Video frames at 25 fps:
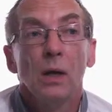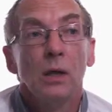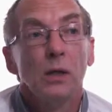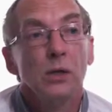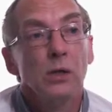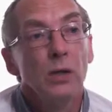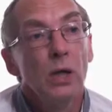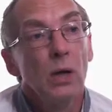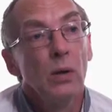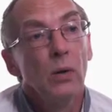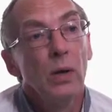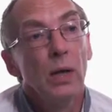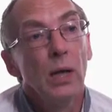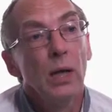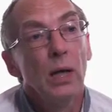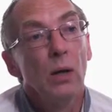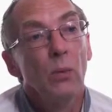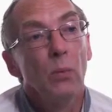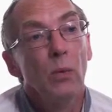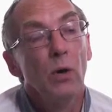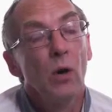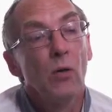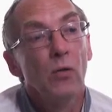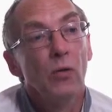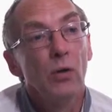So
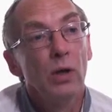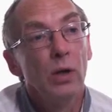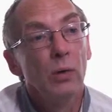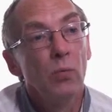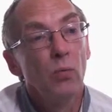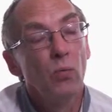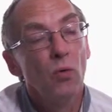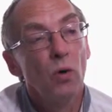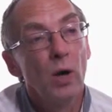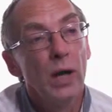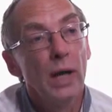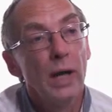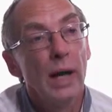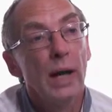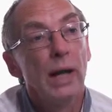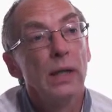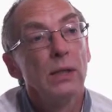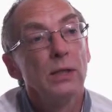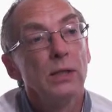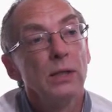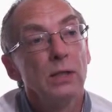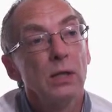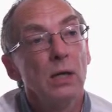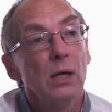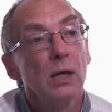here on the right
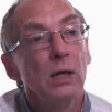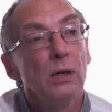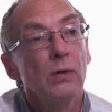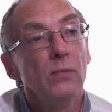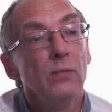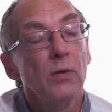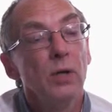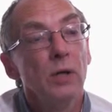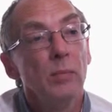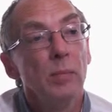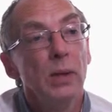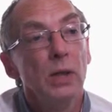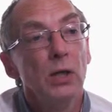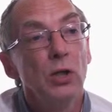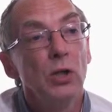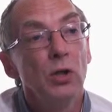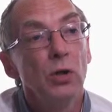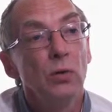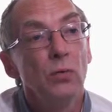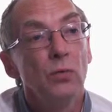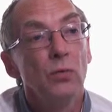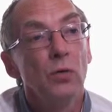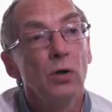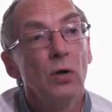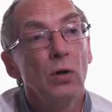hand side of the image
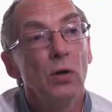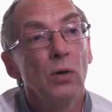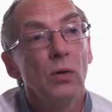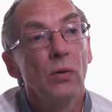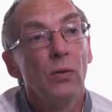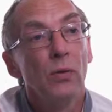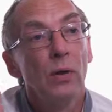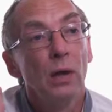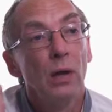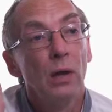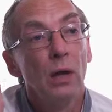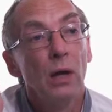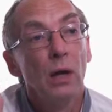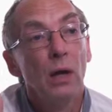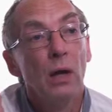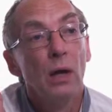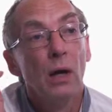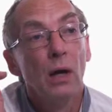you've got the